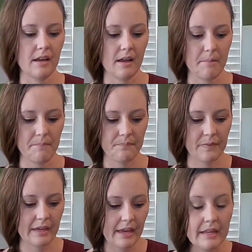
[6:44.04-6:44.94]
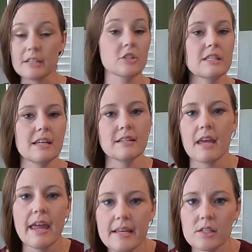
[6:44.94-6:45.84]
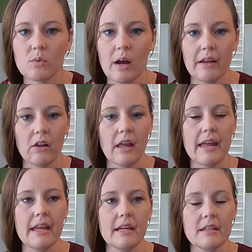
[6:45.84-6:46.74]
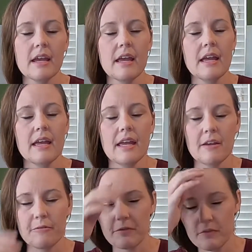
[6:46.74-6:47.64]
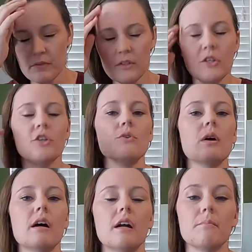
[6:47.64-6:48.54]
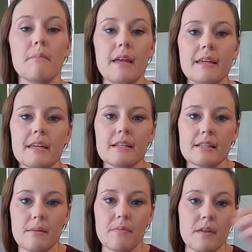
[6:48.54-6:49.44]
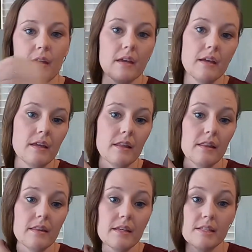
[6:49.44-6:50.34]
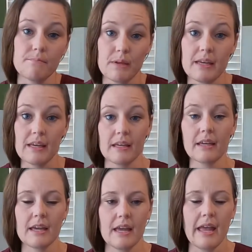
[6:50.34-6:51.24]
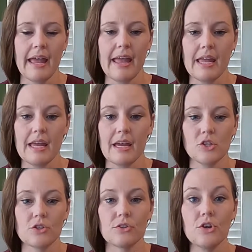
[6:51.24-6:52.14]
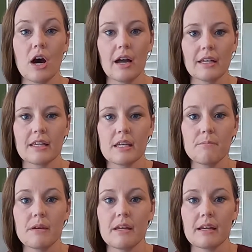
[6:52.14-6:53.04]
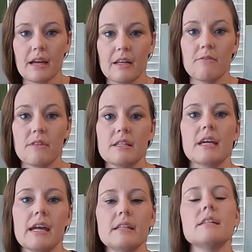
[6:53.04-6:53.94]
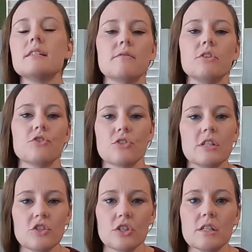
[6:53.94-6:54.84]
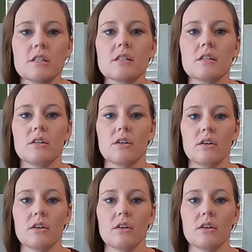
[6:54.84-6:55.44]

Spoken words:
And it takes a while. And if you are making something this big and you're not keeping kind of the tightness of your stitches